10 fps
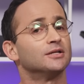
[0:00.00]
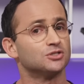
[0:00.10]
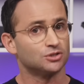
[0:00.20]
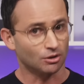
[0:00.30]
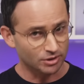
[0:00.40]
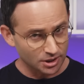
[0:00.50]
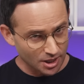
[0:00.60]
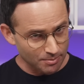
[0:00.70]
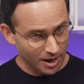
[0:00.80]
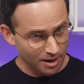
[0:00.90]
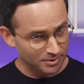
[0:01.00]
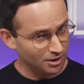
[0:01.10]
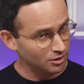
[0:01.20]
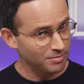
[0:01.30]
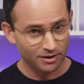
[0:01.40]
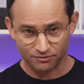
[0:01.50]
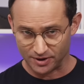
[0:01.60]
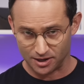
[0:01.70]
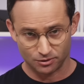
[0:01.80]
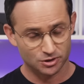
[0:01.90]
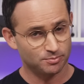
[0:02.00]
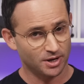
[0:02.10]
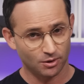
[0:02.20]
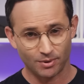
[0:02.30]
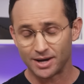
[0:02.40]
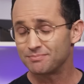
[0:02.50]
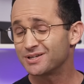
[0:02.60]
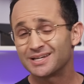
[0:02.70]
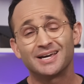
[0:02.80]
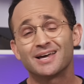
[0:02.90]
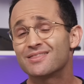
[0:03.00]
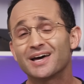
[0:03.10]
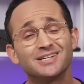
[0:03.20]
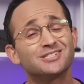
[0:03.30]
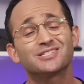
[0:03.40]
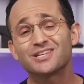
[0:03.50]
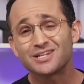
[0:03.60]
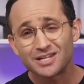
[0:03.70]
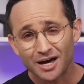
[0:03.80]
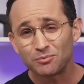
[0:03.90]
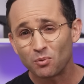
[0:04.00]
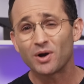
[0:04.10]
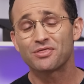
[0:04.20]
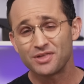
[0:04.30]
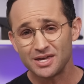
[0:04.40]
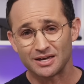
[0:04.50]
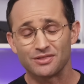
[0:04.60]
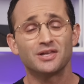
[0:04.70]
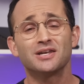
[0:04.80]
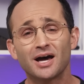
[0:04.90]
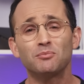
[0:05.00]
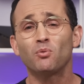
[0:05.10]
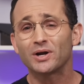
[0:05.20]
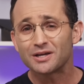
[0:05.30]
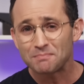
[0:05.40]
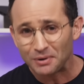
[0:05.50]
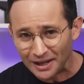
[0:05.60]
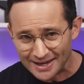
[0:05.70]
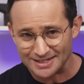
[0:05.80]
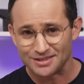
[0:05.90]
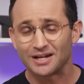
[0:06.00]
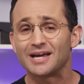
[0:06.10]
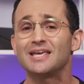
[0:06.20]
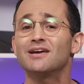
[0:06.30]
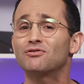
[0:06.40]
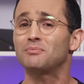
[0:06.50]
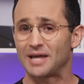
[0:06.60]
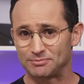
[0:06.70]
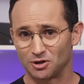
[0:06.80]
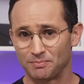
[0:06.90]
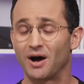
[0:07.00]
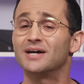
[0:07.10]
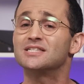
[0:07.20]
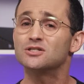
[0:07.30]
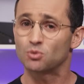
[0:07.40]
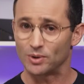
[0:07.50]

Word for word: And sorry to keep harping on about fan noise by the way, but that is just the number one thing, the number one complaint that I hear from laptop buyers in